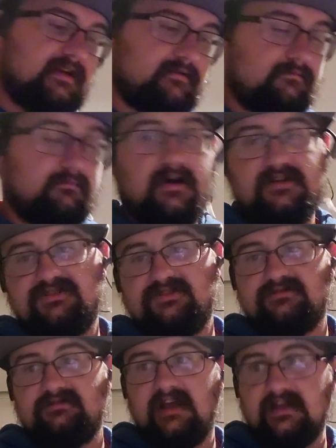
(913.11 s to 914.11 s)
much
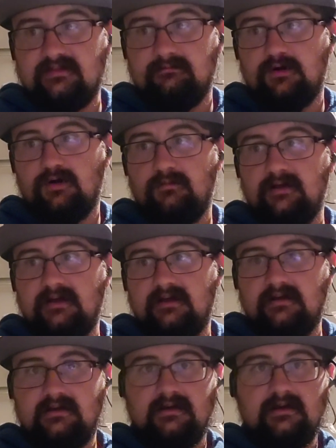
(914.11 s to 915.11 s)
at the moment.
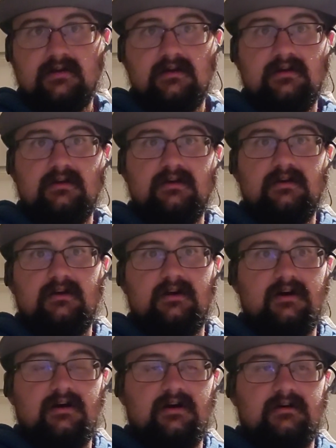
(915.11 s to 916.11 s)

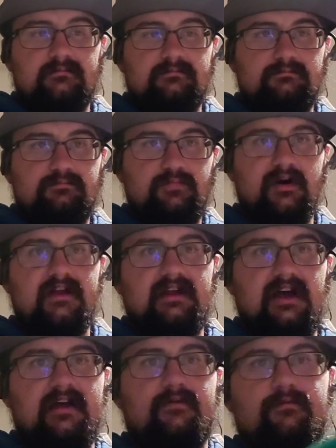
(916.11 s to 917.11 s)
But
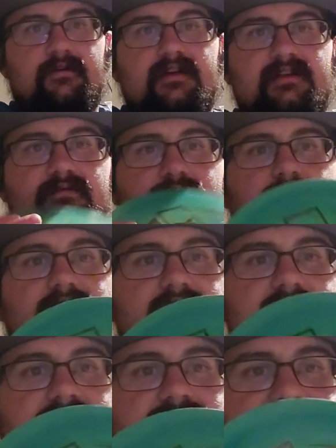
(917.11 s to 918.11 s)
I really, really